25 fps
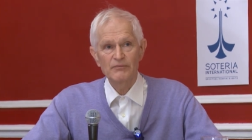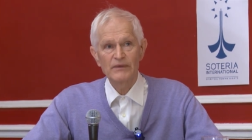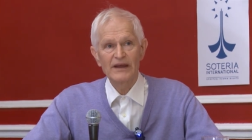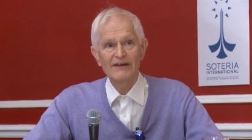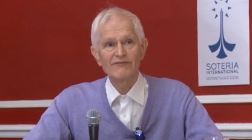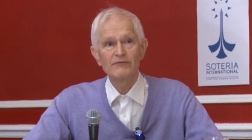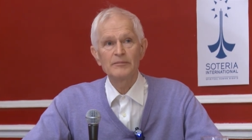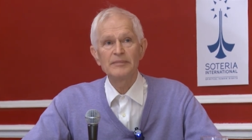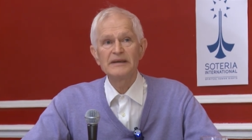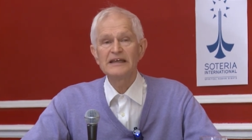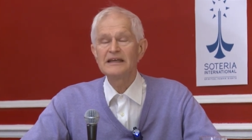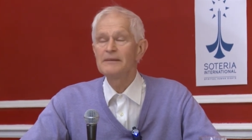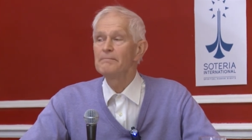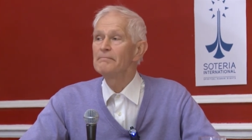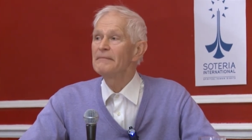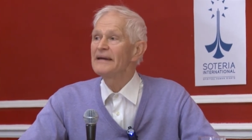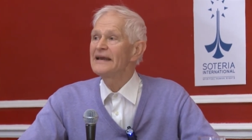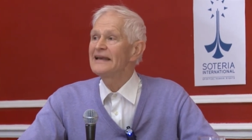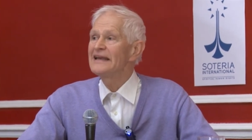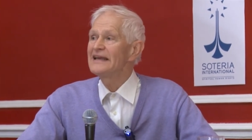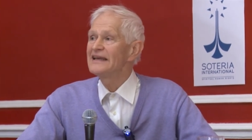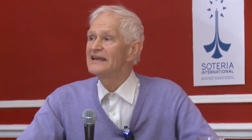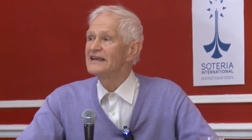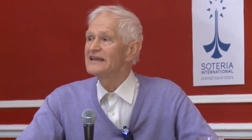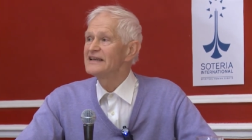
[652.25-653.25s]
There have been
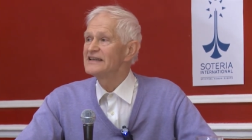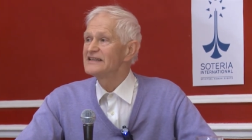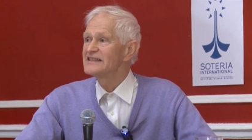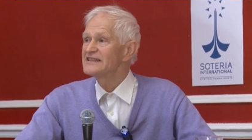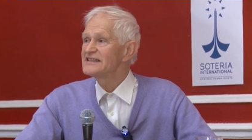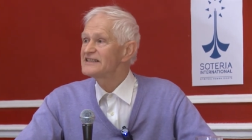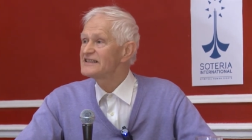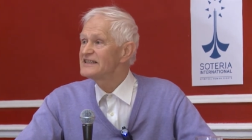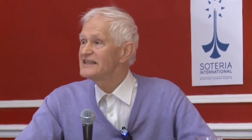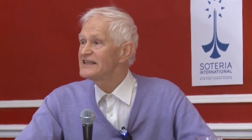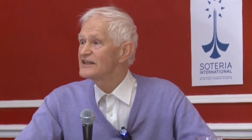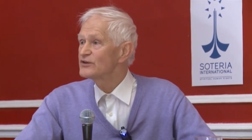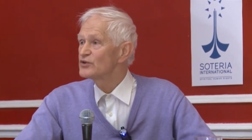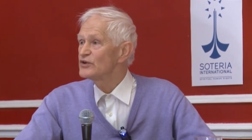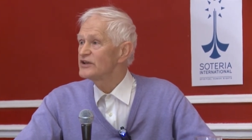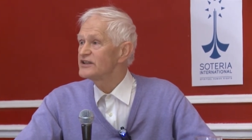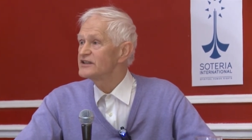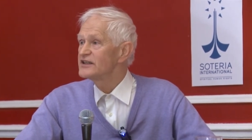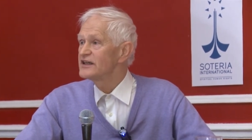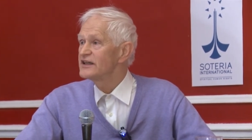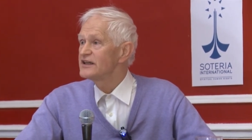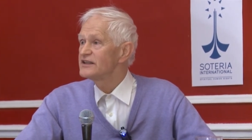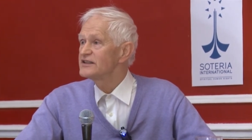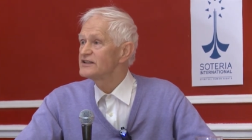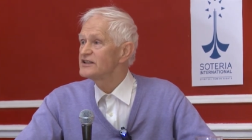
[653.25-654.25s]
many
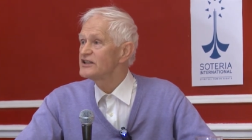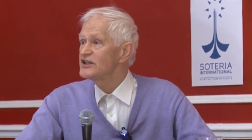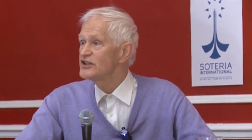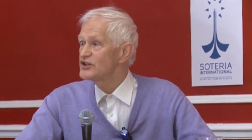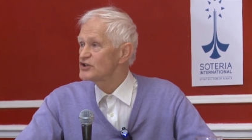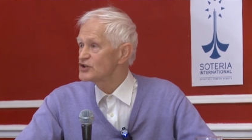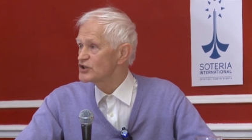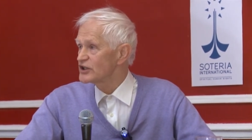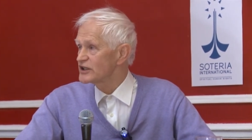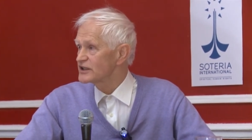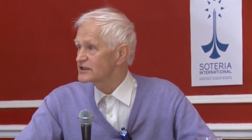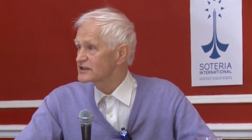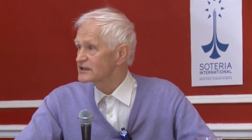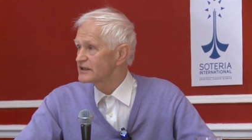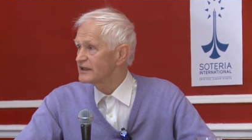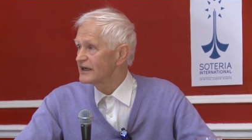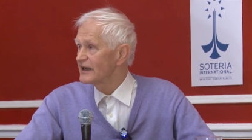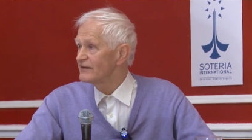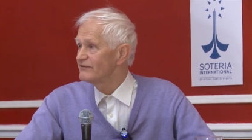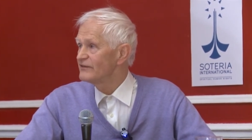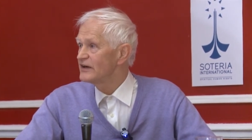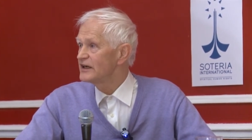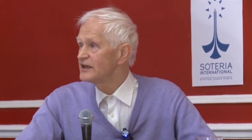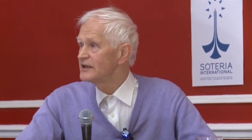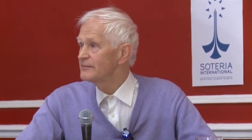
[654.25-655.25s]
secret teachings,
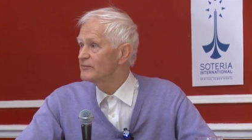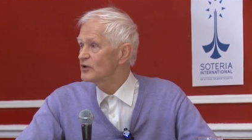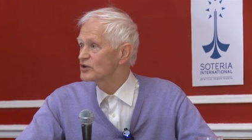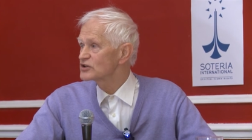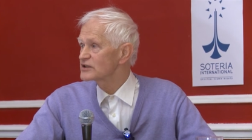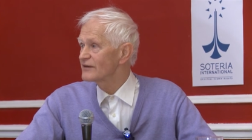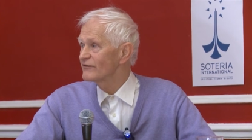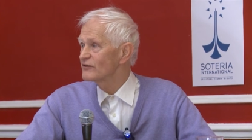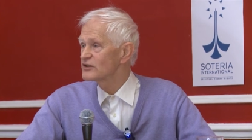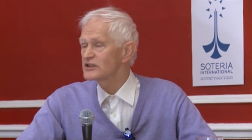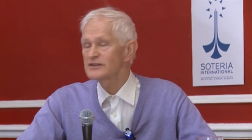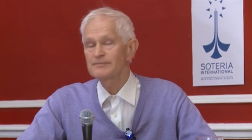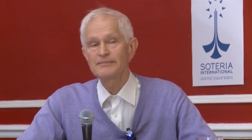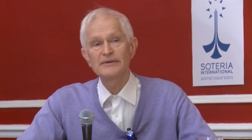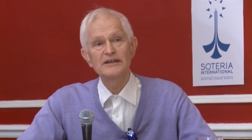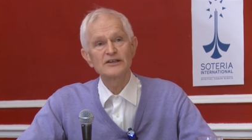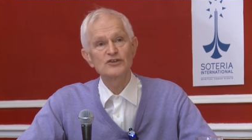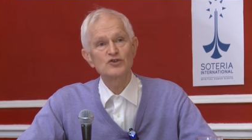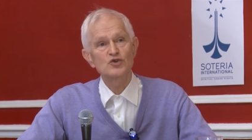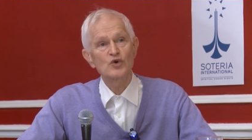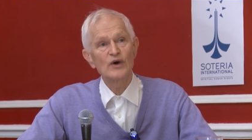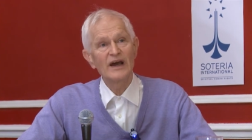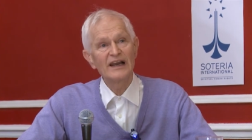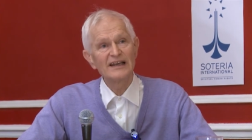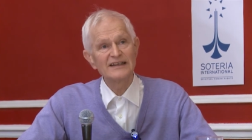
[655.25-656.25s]
and very much of the
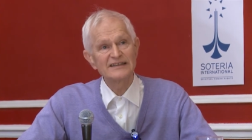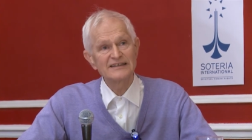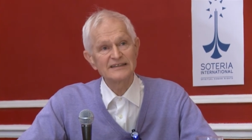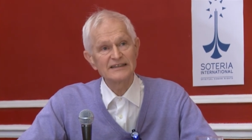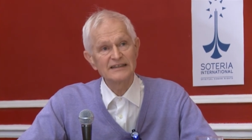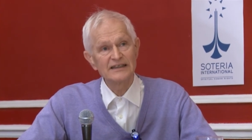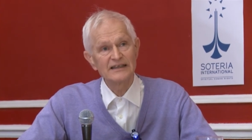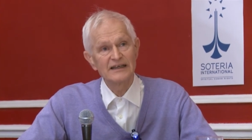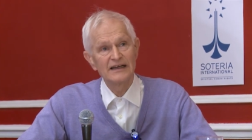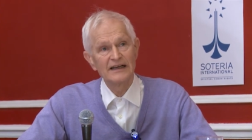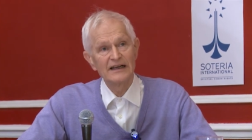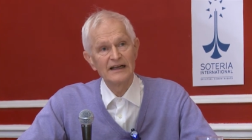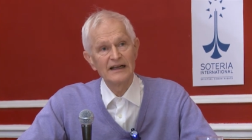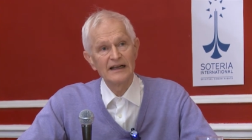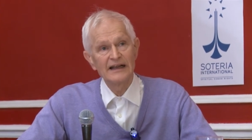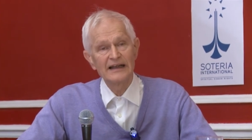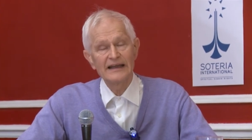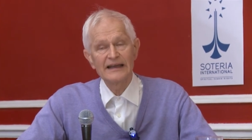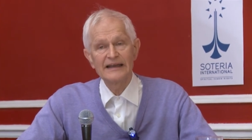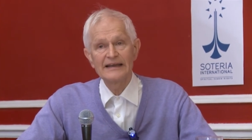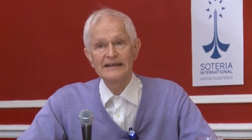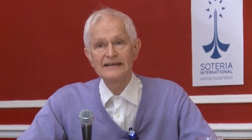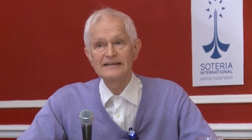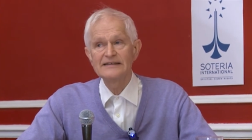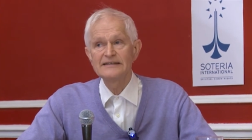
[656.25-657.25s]
spirituality
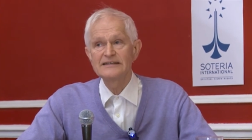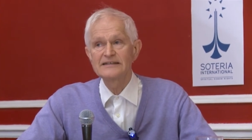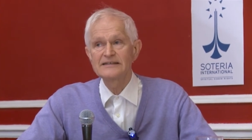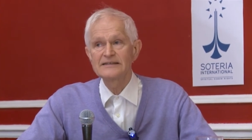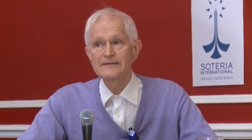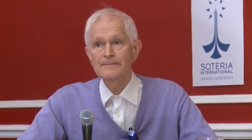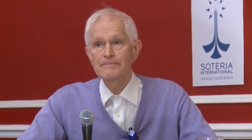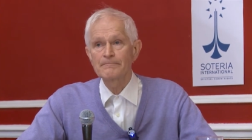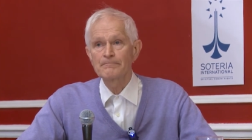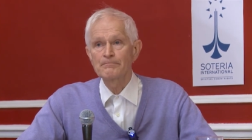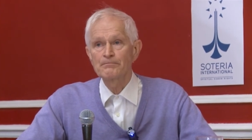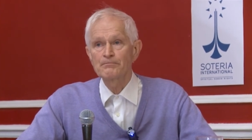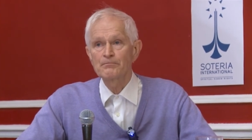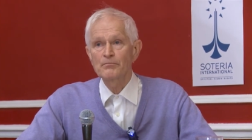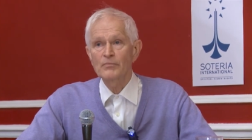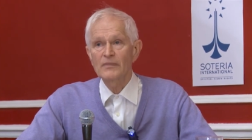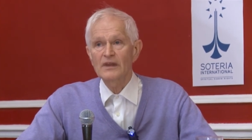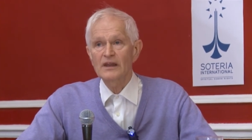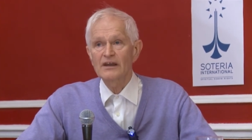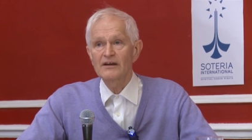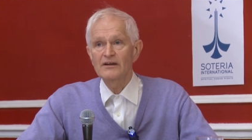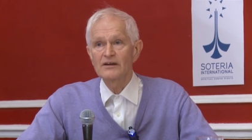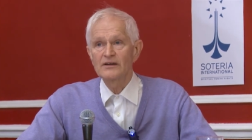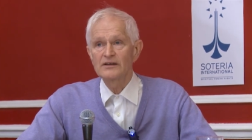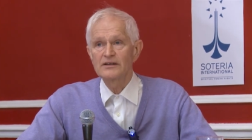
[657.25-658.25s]
is
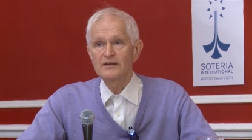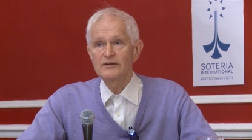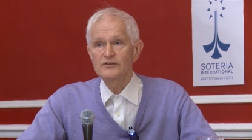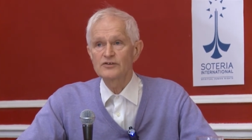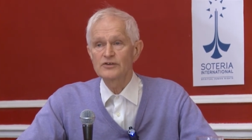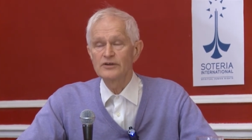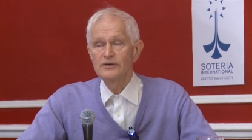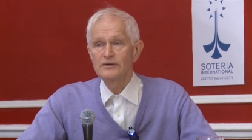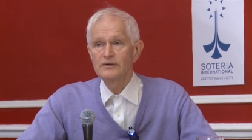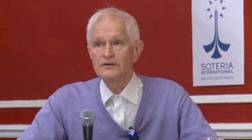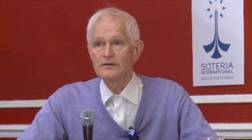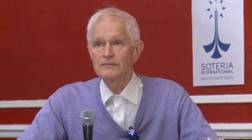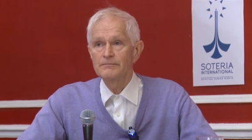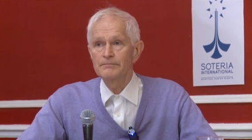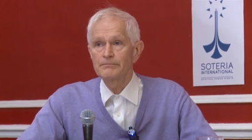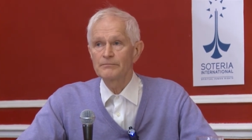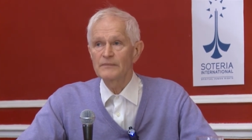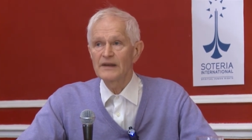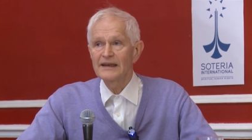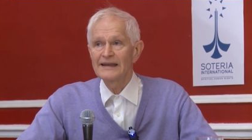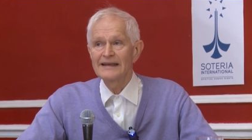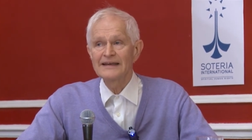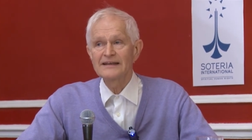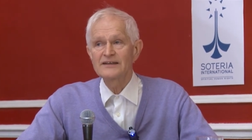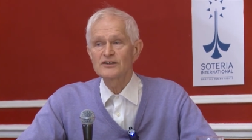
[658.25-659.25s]

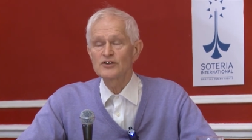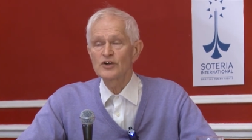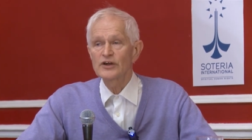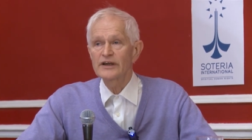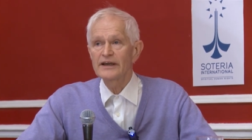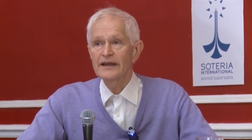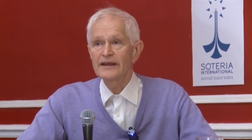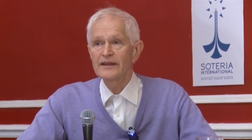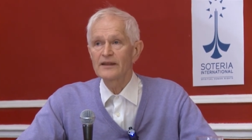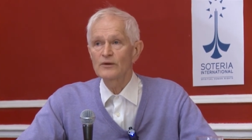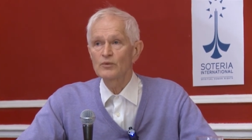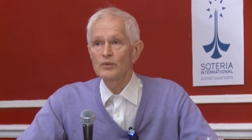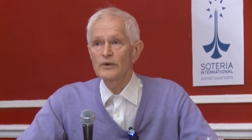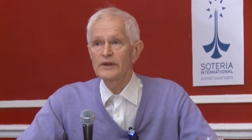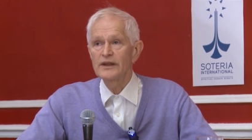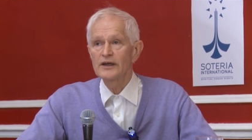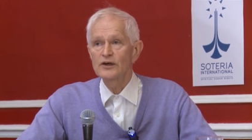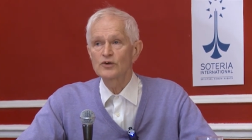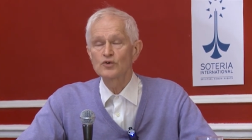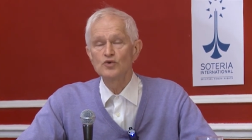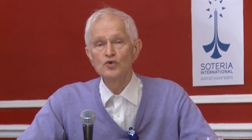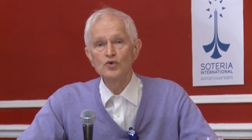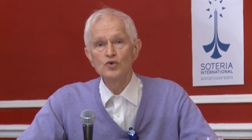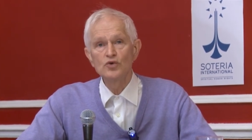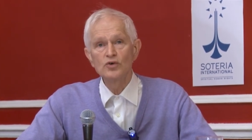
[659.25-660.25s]
linked together with a
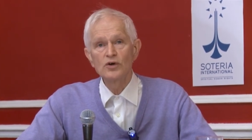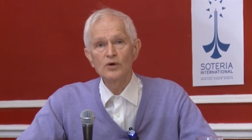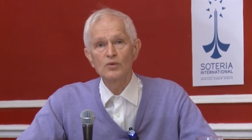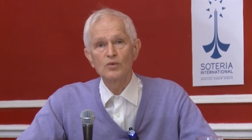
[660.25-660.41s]
guru,